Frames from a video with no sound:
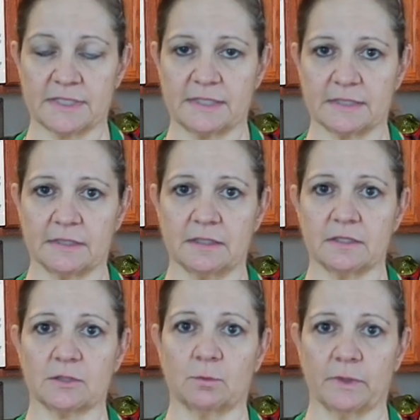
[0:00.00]
season
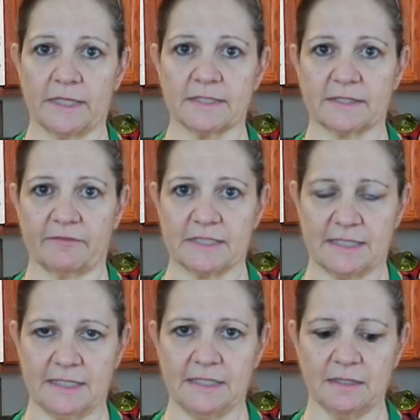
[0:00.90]

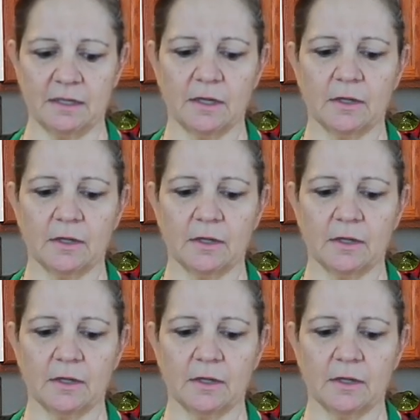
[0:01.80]
2017,